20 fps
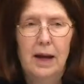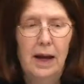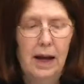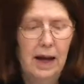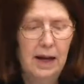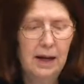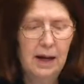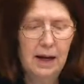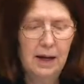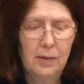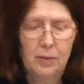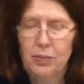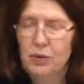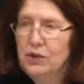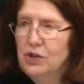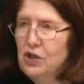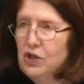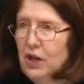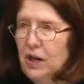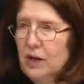and I
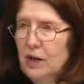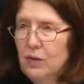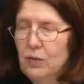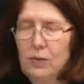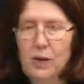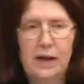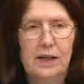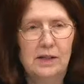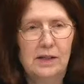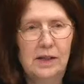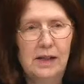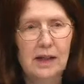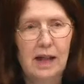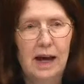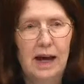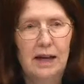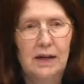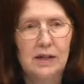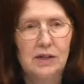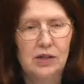appreciate your raising
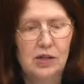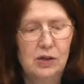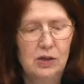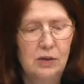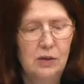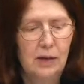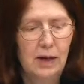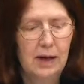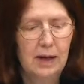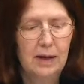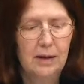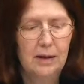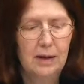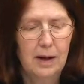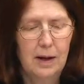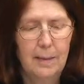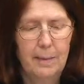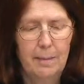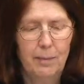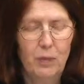that issue, and
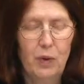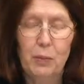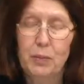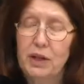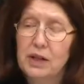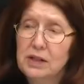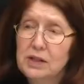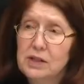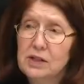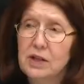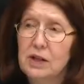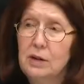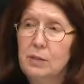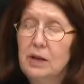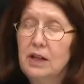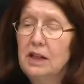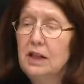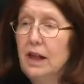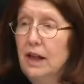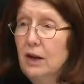the bill is going to
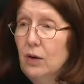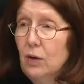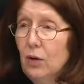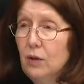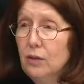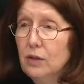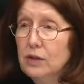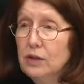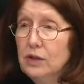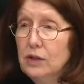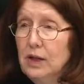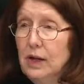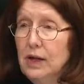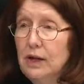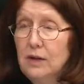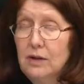be laid over today.